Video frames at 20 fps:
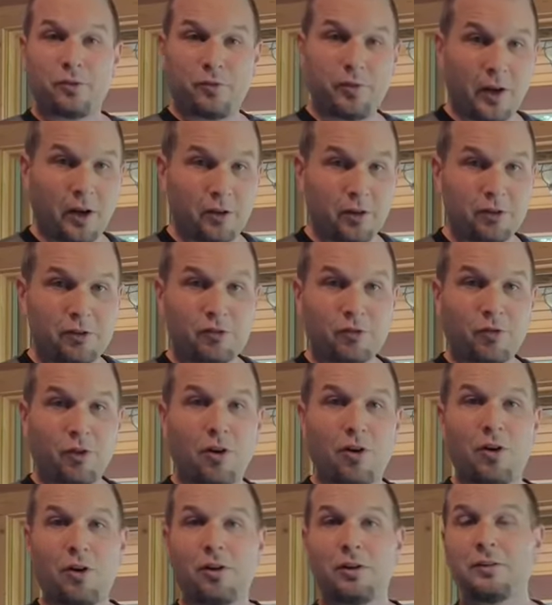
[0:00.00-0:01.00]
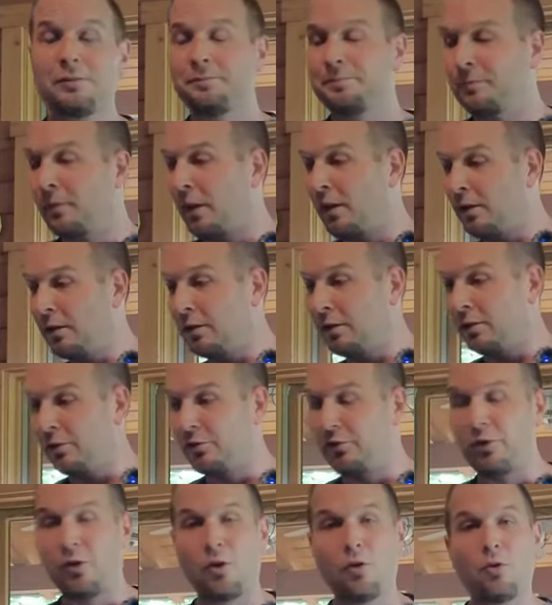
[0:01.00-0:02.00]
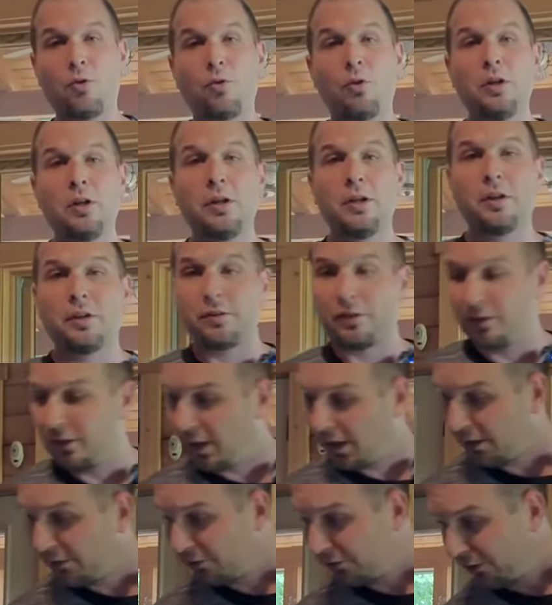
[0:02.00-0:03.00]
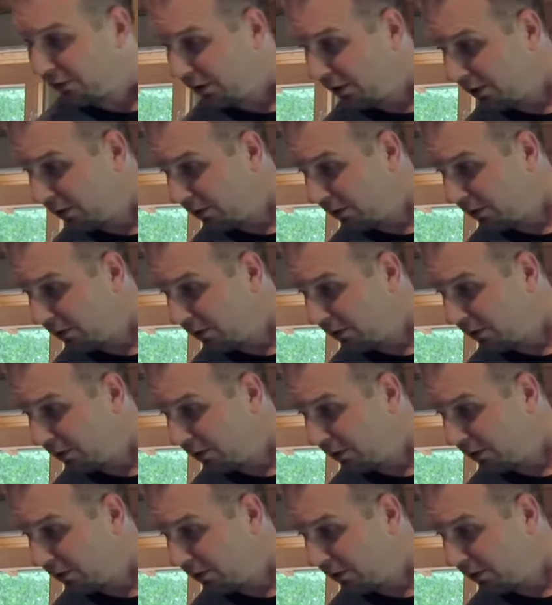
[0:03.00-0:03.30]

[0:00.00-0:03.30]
very strong. So the next